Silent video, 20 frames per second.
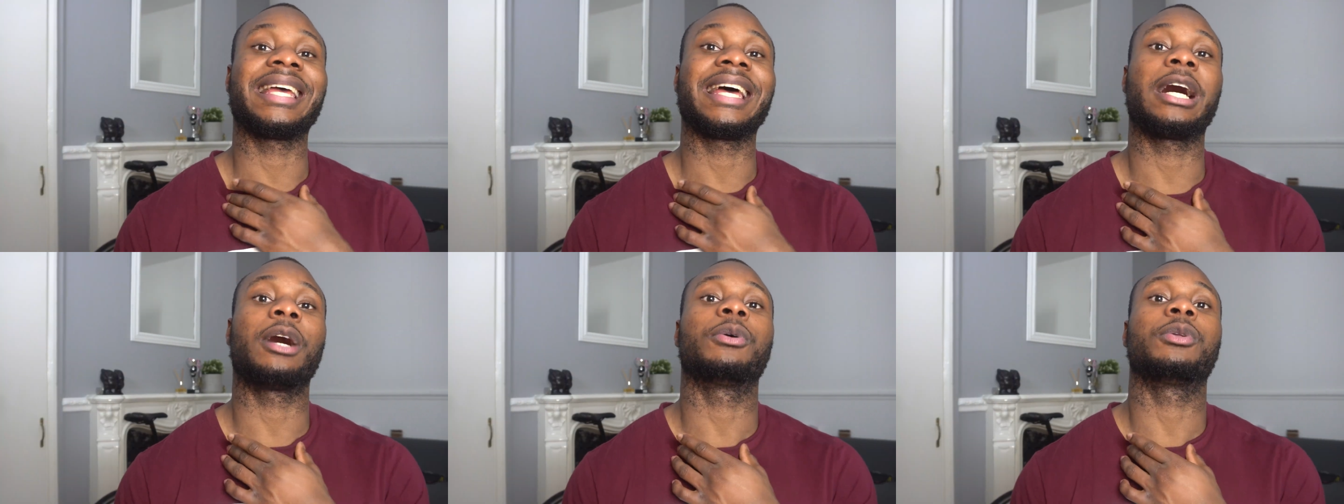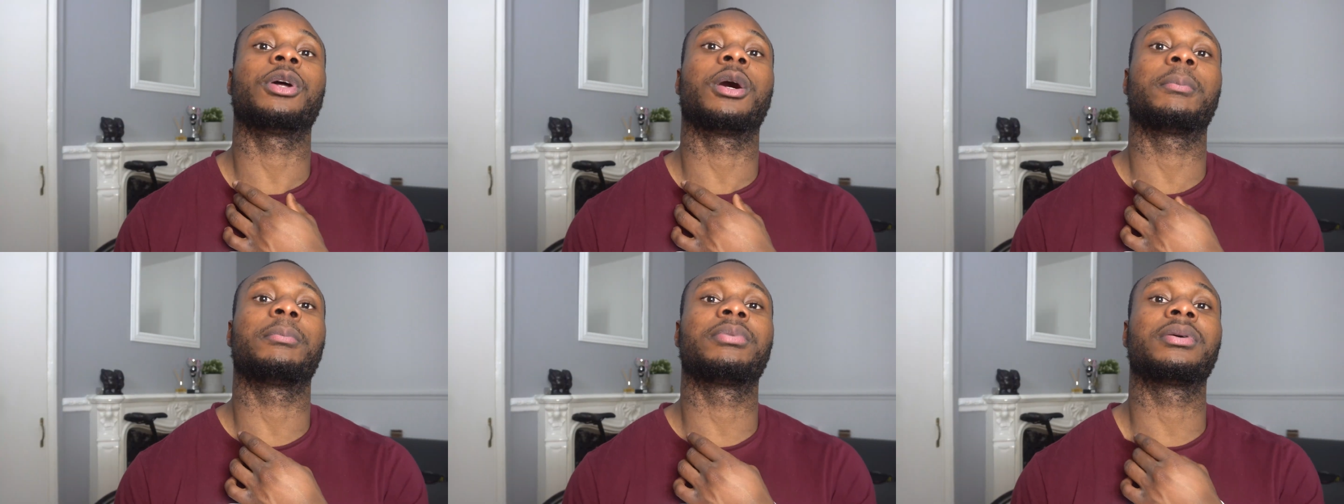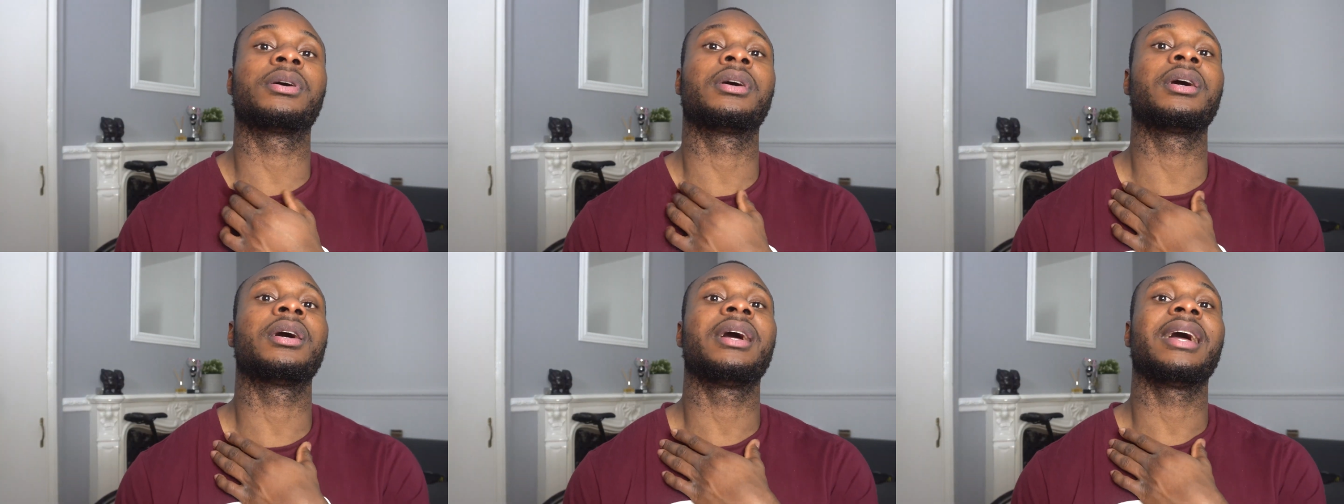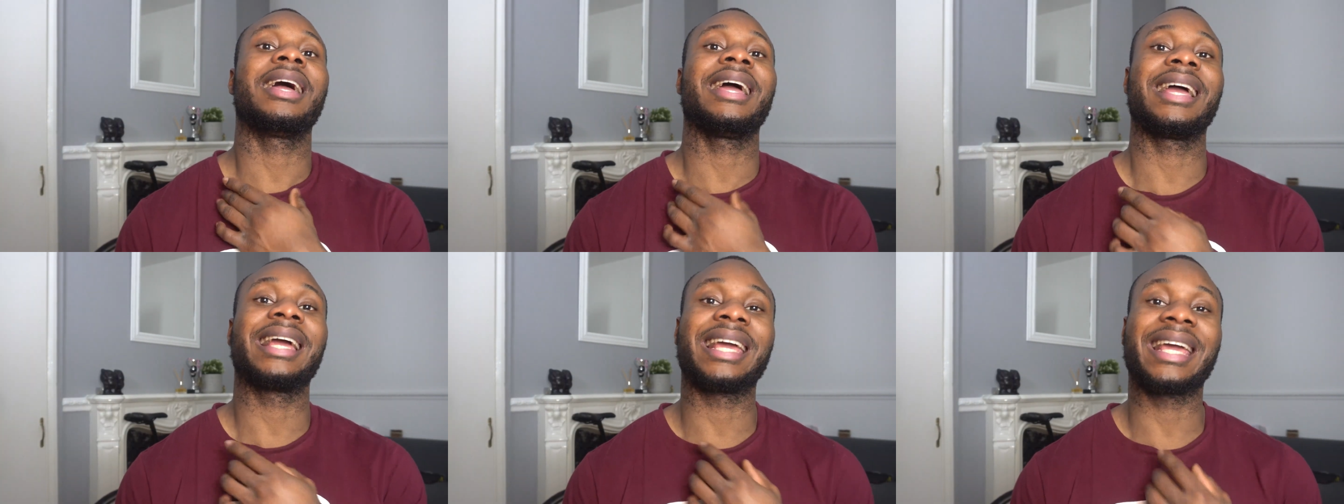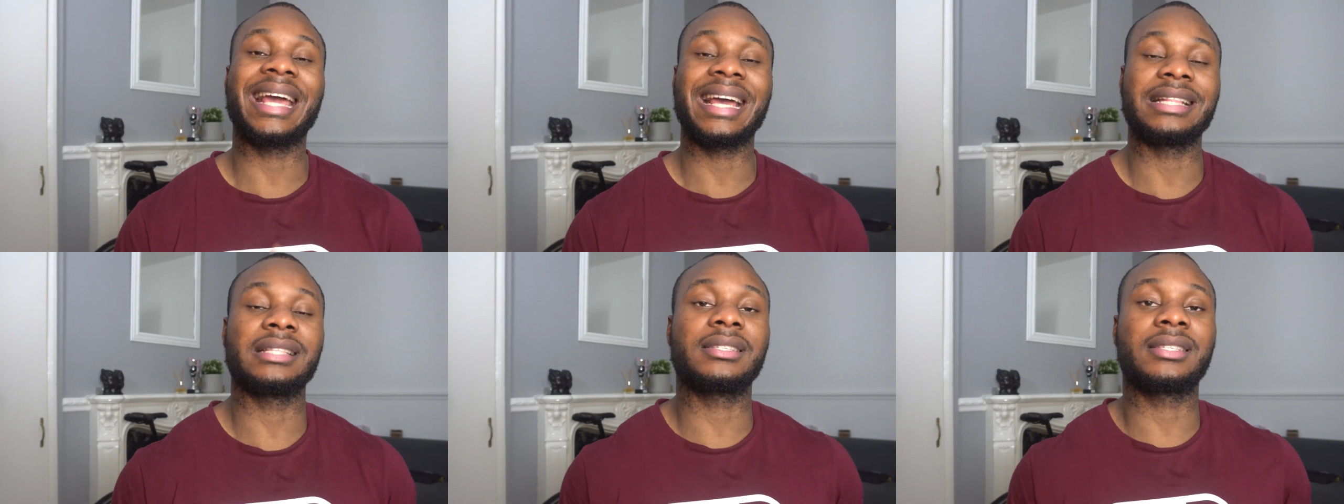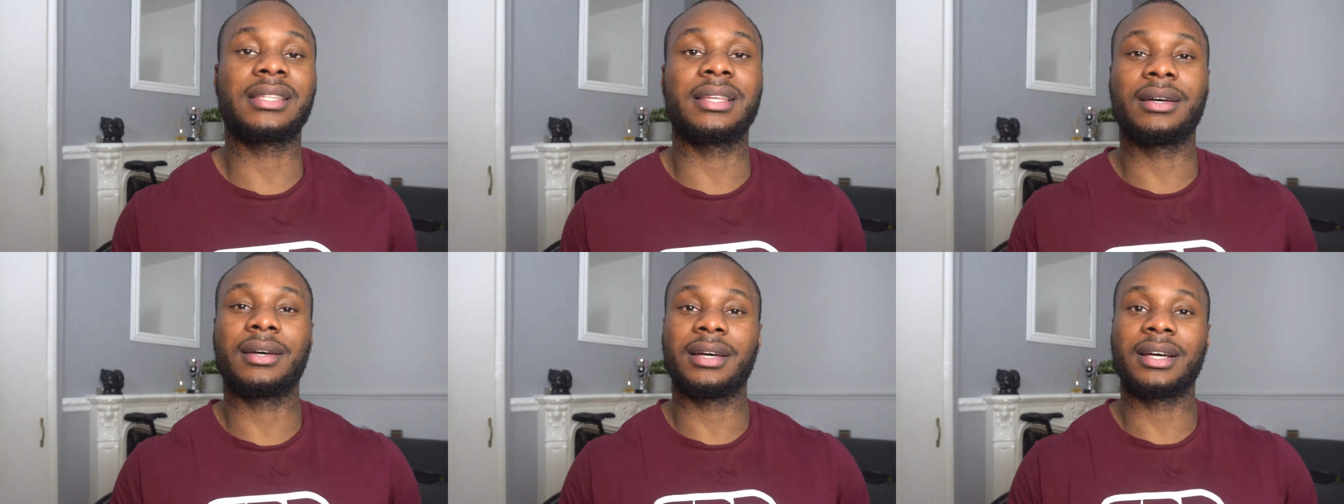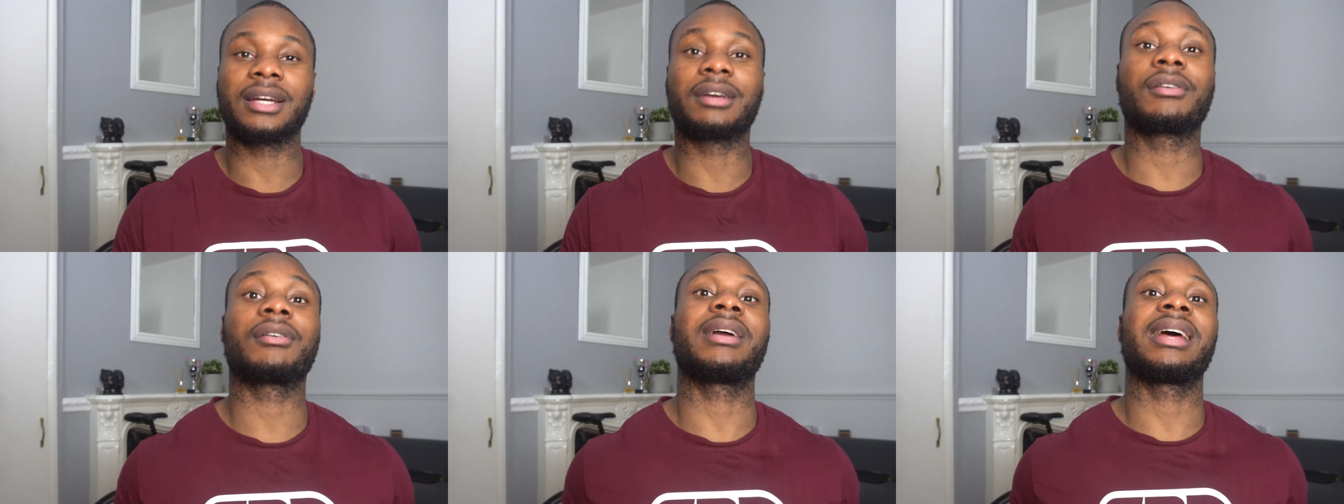held up against the
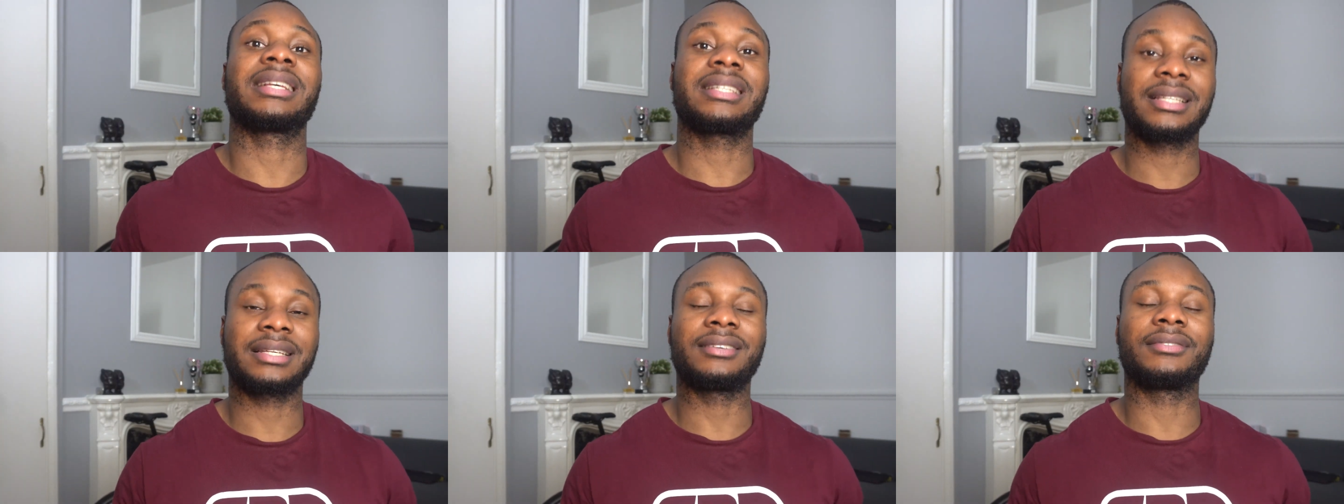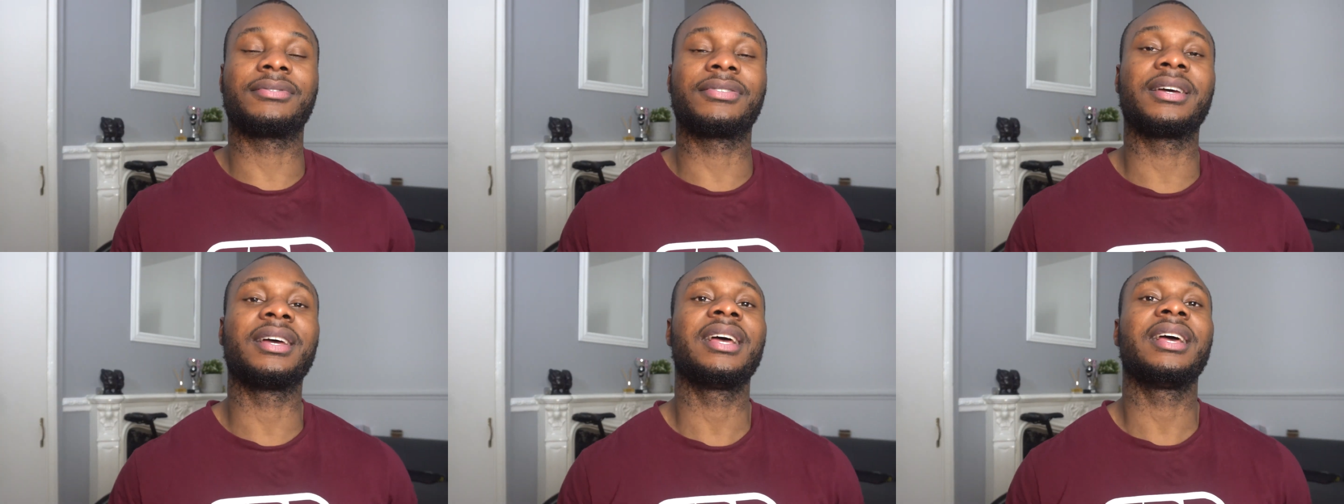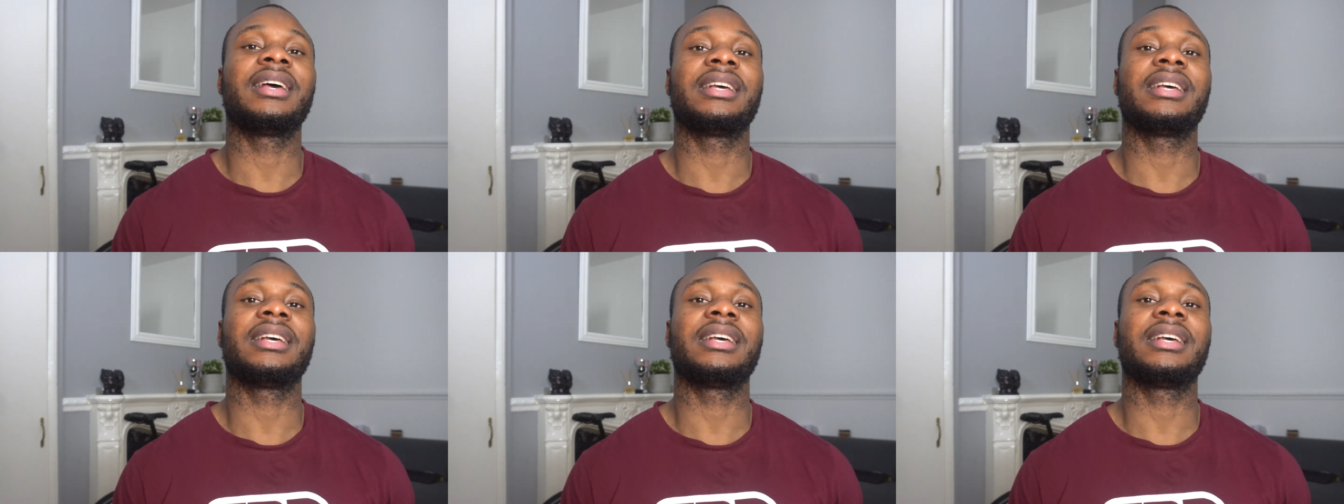aggressive